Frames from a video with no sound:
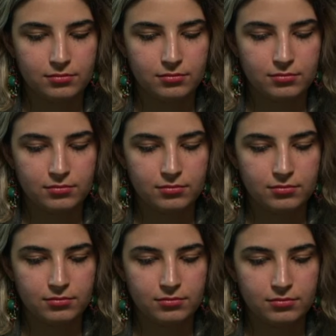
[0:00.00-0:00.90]

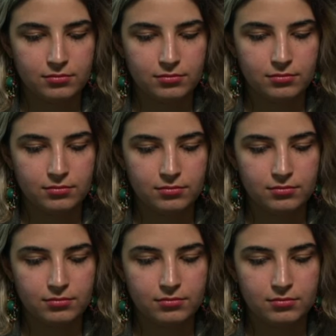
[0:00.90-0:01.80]

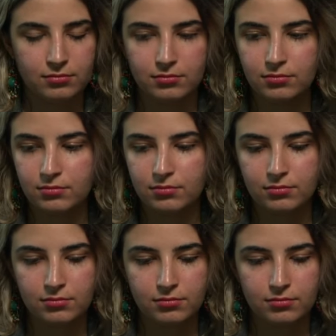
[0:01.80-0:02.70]

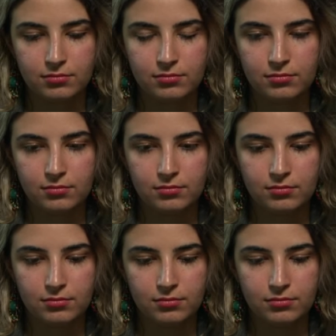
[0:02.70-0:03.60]

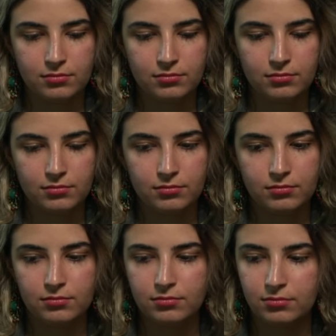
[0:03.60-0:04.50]

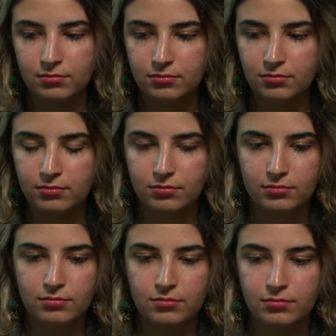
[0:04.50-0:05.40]

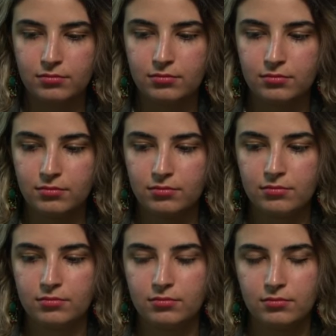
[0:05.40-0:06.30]

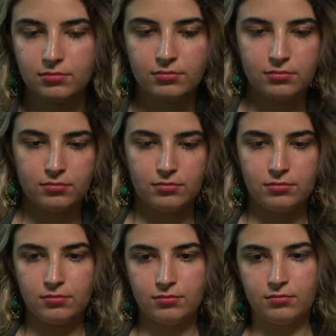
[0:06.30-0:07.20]

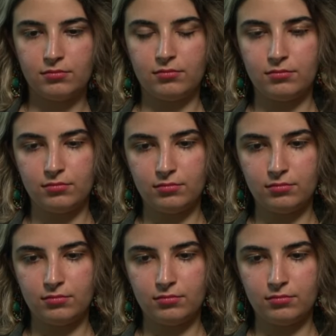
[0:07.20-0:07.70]
Nobody speaks.